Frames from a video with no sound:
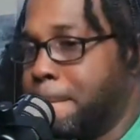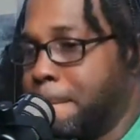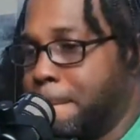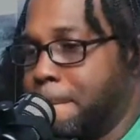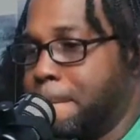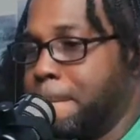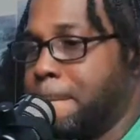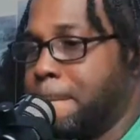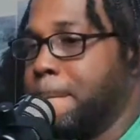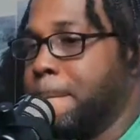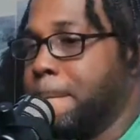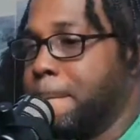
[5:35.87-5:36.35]

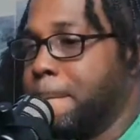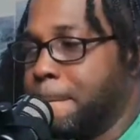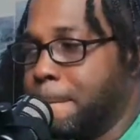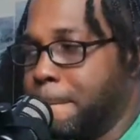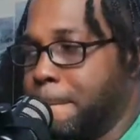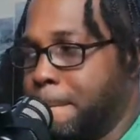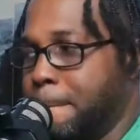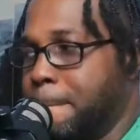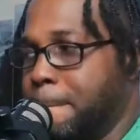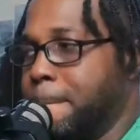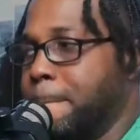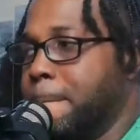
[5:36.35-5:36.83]

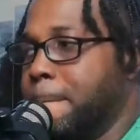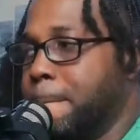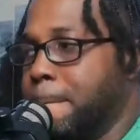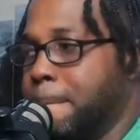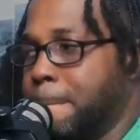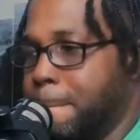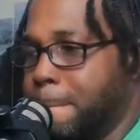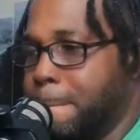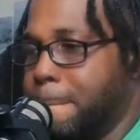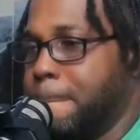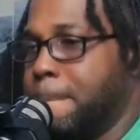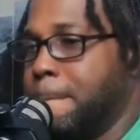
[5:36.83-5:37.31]

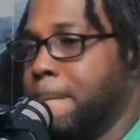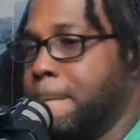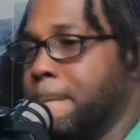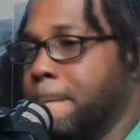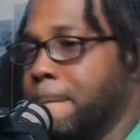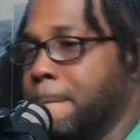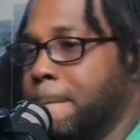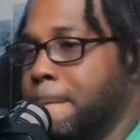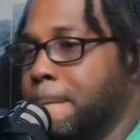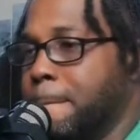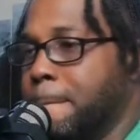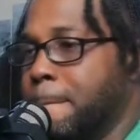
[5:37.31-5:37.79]

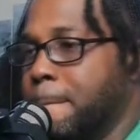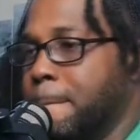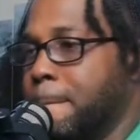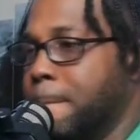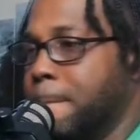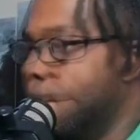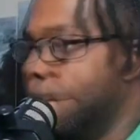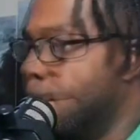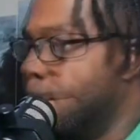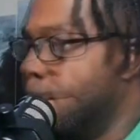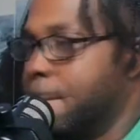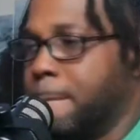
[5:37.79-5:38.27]

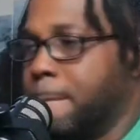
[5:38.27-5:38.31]
Nothing is said.